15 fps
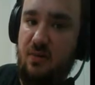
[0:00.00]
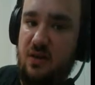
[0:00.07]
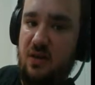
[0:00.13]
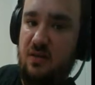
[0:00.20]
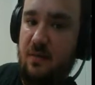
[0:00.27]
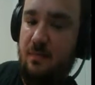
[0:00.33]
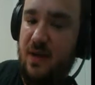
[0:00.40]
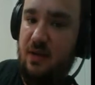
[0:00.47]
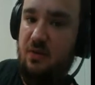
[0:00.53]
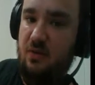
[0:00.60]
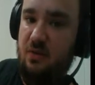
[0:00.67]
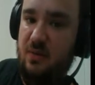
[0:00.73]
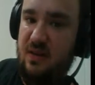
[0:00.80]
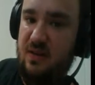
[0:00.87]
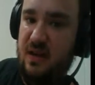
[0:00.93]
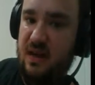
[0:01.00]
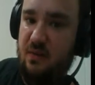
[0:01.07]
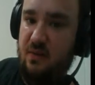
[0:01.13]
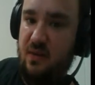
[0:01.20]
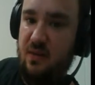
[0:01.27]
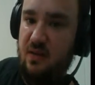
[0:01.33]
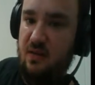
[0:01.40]
just about to
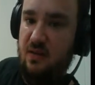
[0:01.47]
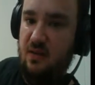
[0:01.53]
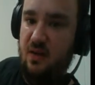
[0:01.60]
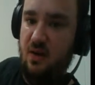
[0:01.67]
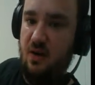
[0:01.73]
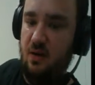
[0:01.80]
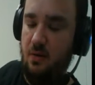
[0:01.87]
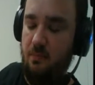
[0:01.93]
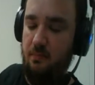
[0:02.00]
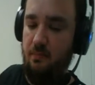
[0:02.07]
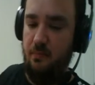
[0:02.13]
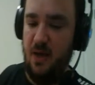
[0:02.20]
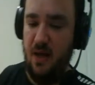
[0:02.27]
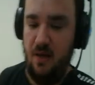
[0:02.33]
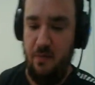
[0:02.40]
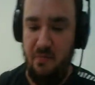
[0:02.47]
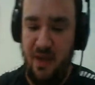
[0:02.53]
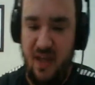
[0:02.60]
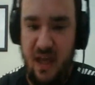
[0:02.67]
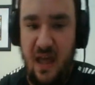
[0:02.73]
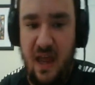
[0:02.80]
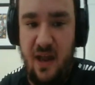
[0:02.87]
attack with his dark bomb
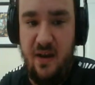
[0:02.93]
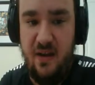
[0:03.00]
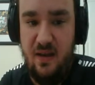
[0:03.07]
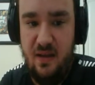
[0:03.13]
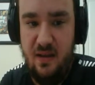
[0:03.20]
again.